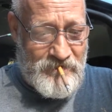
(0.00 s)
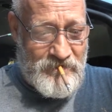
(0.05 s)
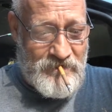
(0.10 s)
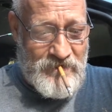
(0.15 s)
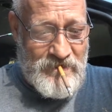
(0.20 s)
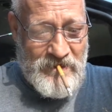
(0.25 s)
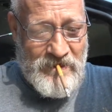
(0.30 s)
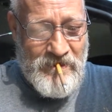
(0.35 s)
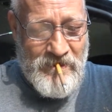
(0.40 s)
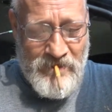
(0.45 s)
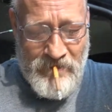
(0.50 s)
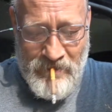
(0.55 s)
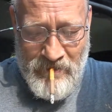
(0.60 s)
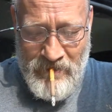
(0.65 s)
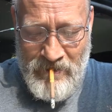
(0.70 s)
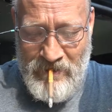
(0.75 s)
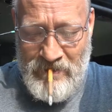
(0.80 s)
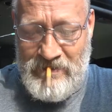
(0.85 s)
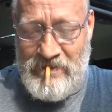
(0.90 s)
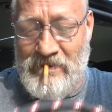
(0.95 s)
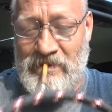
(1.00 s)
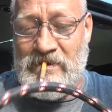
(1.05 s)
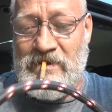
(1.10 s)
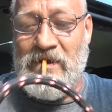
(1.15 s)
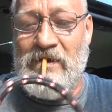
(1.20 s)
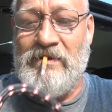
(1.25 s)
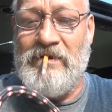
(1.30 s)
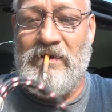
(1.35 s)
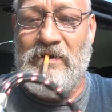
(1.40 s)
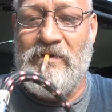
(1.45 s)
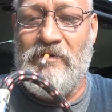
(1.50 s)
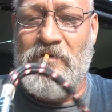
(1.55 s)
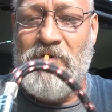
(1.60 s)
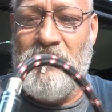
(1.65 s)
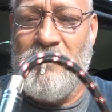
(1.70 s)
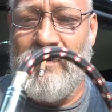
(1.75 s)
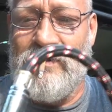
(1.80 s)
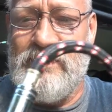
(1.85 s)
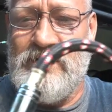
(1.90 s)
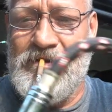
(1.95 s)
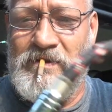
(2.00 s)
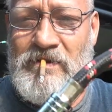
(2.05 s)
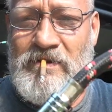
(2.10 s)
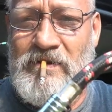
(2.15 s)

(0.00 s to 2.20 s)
He said, no, go ahead. So I checked it and it works.